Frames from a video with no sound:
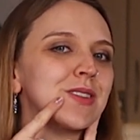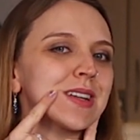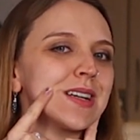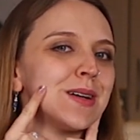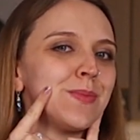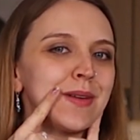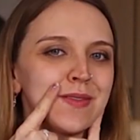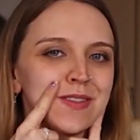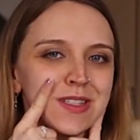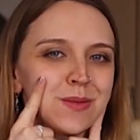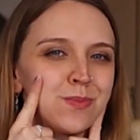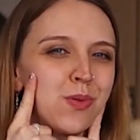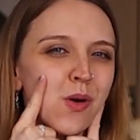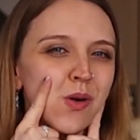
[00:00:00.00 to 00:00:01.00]
a couple of
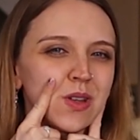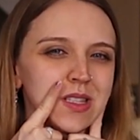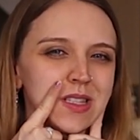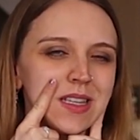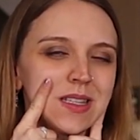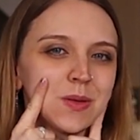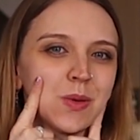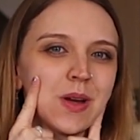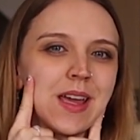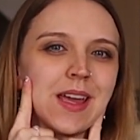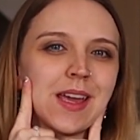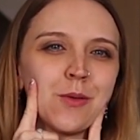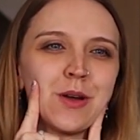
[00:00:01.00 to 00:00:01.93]
spots this week,